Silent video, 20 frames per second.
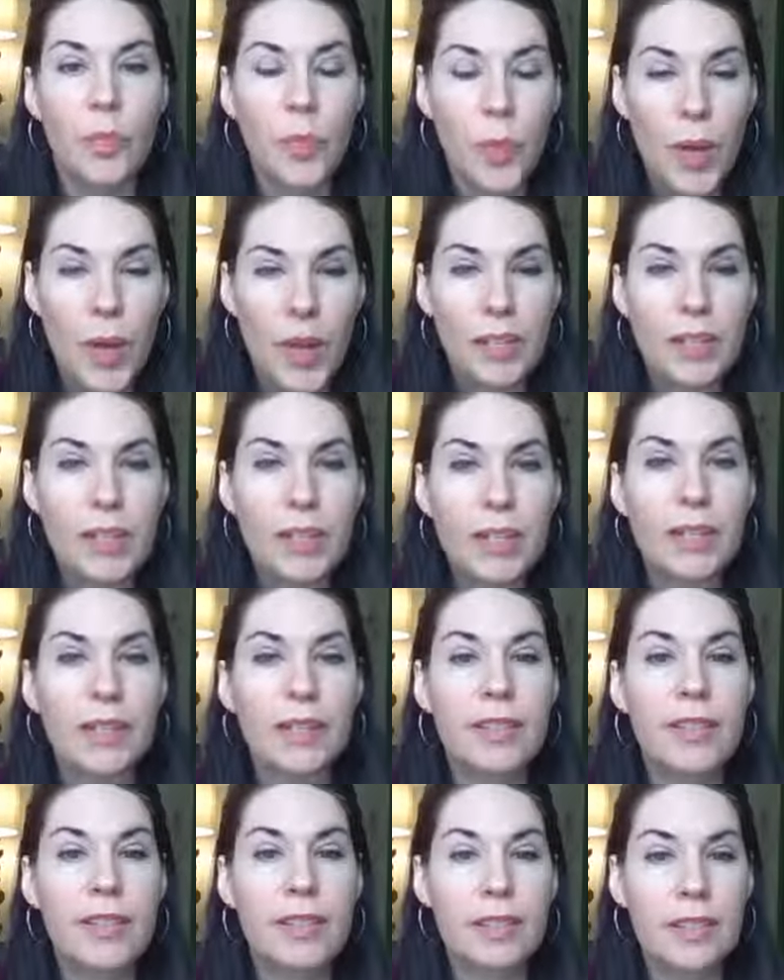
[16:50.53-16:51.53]
basic
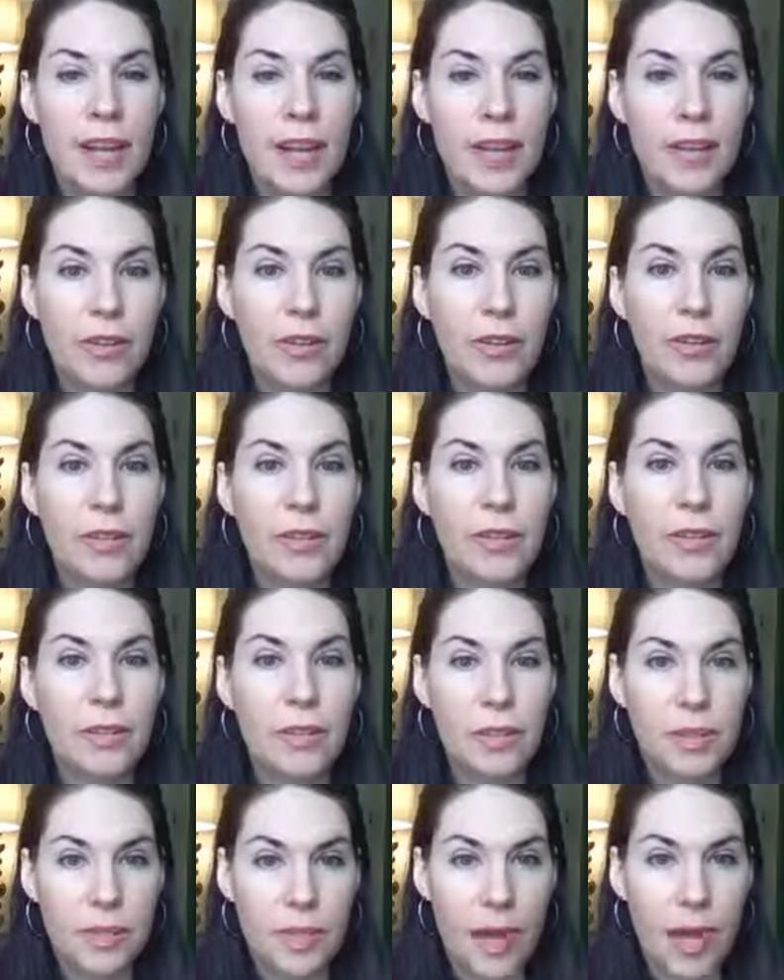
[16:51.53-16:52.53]
standard
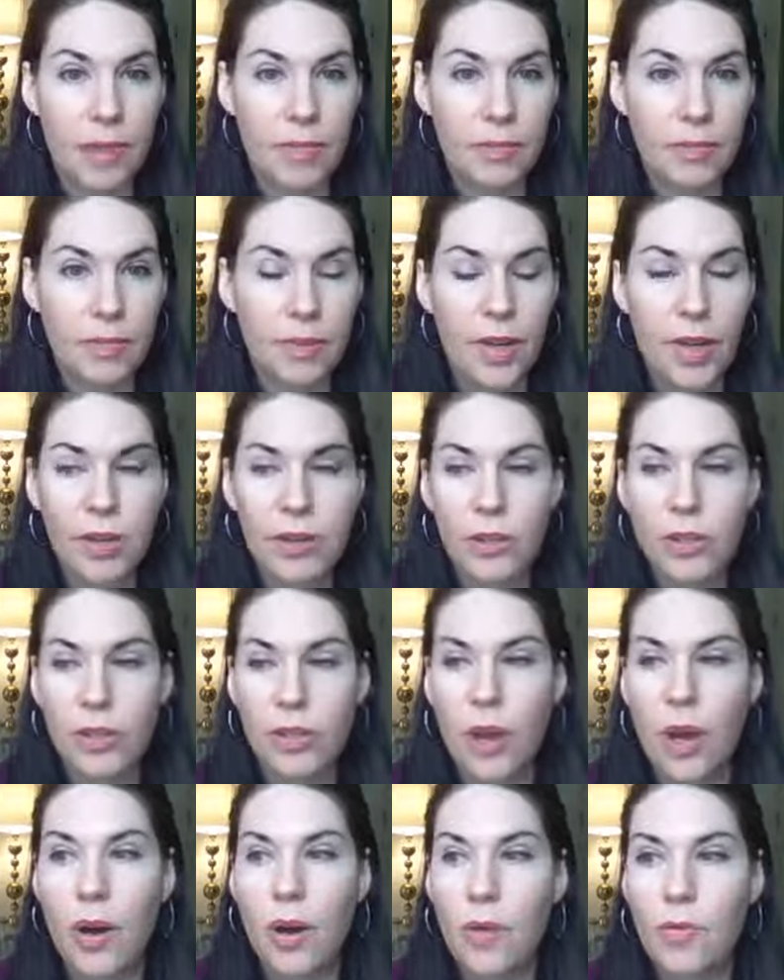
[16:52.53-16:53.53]
stuff.
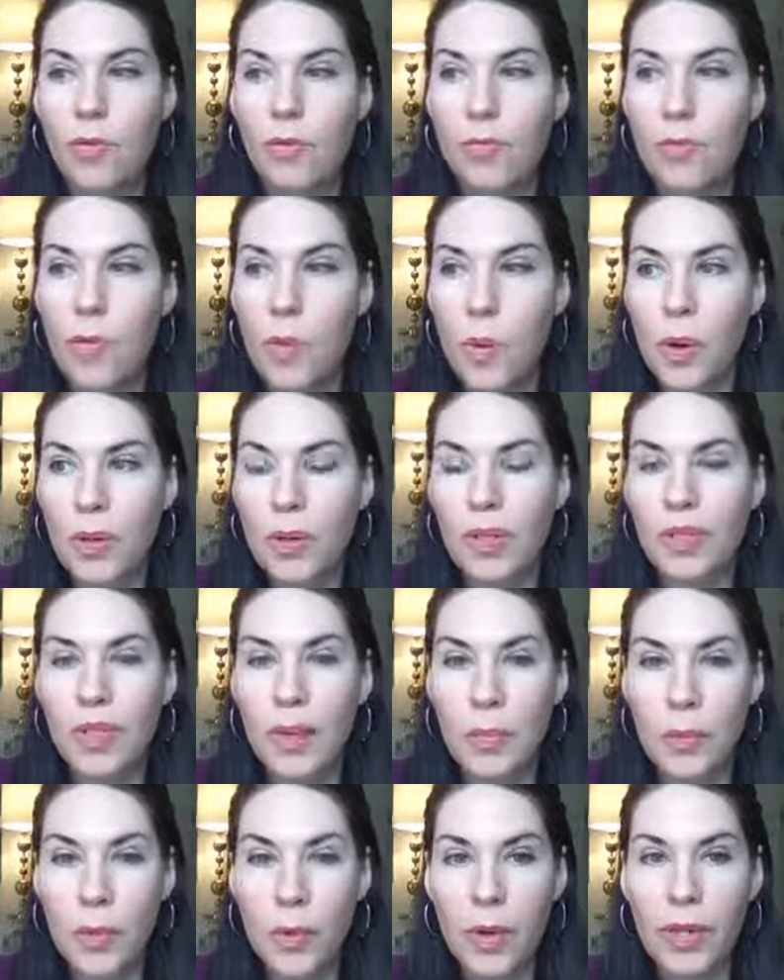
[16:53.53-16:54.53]
So for
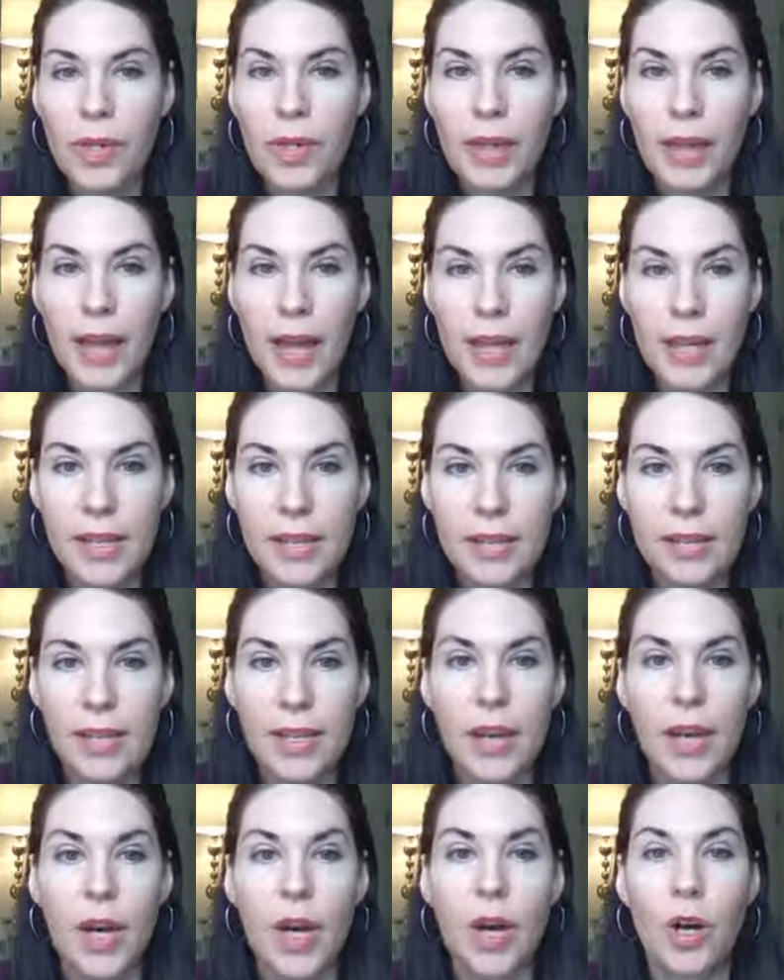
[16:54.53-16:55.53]
someone that has
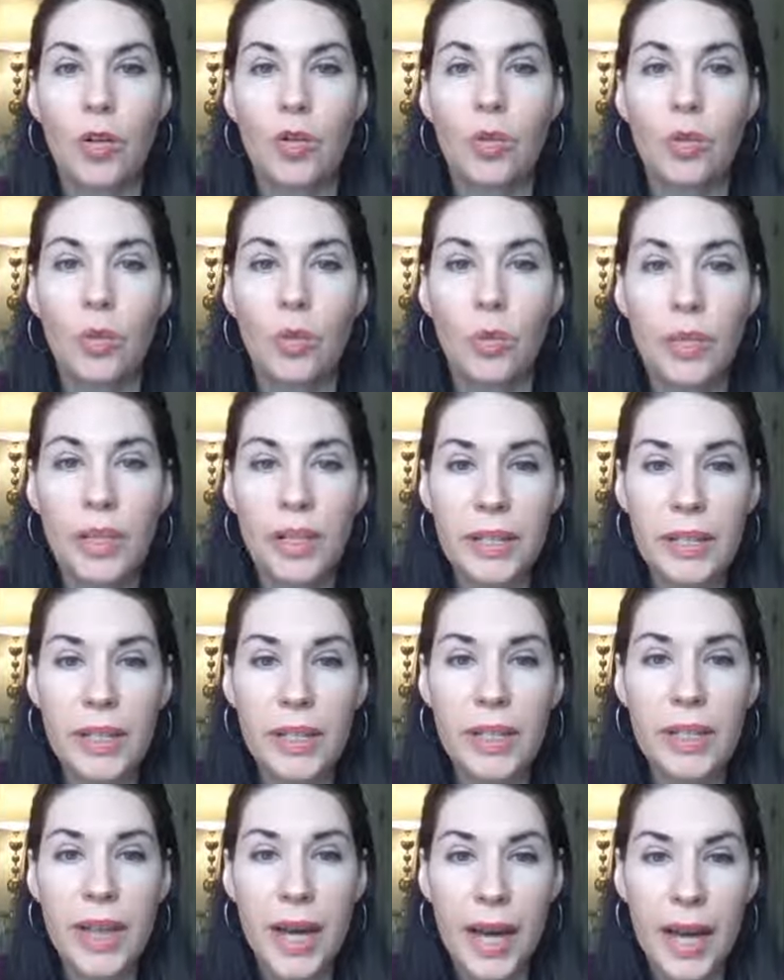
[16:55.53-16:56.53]
a
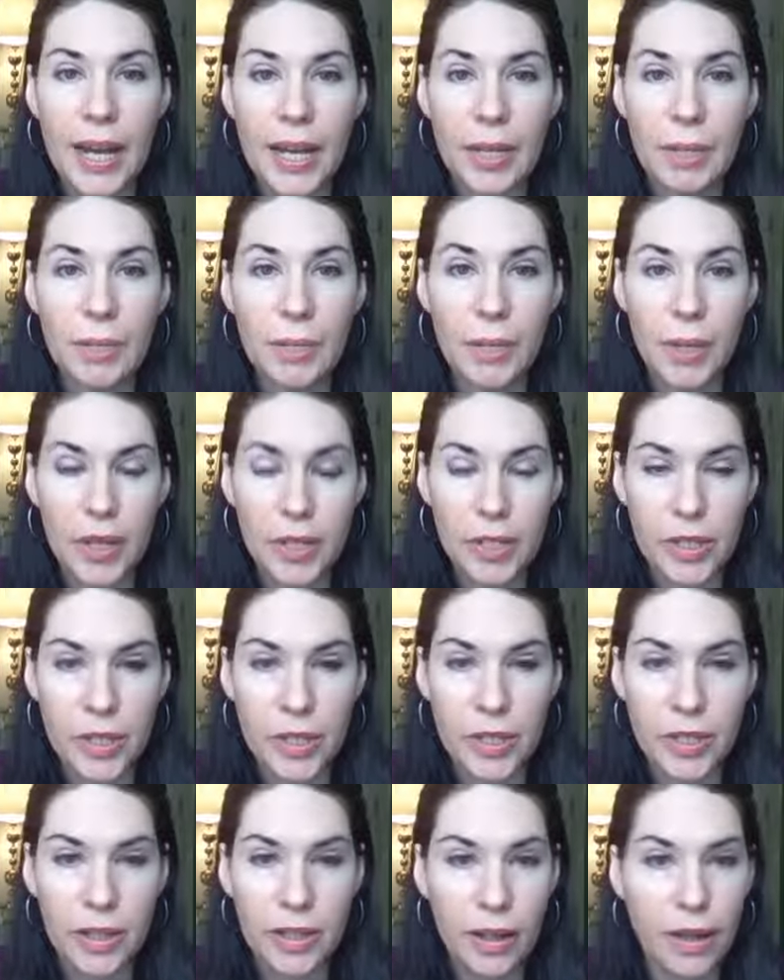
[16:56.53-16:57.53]
really tight
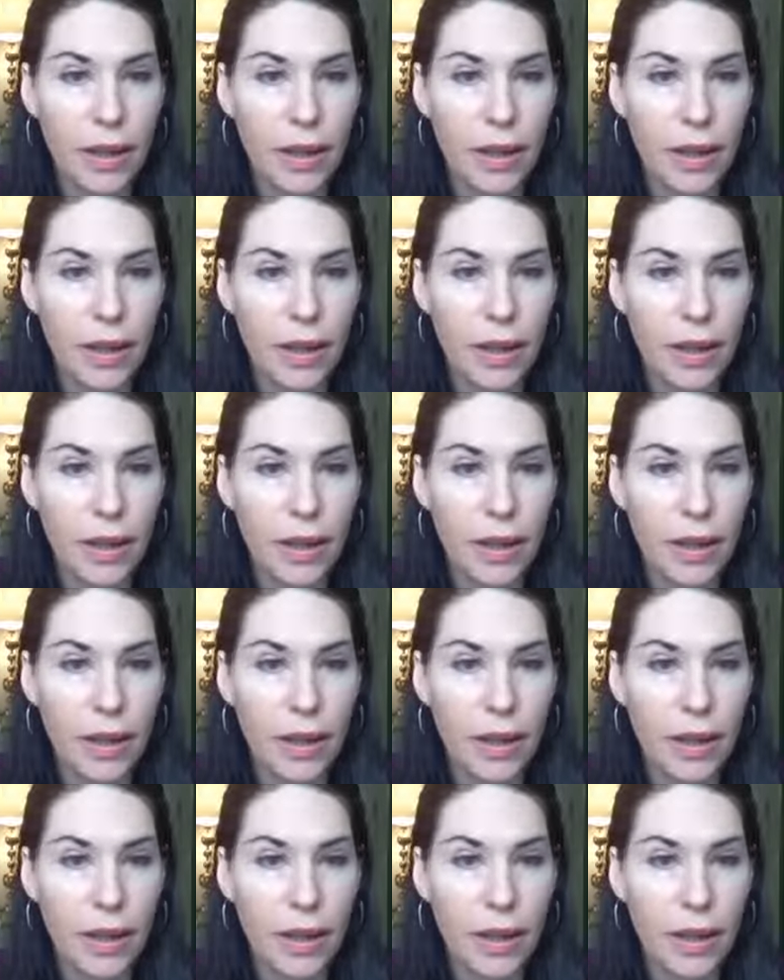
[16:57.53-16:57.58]
budget,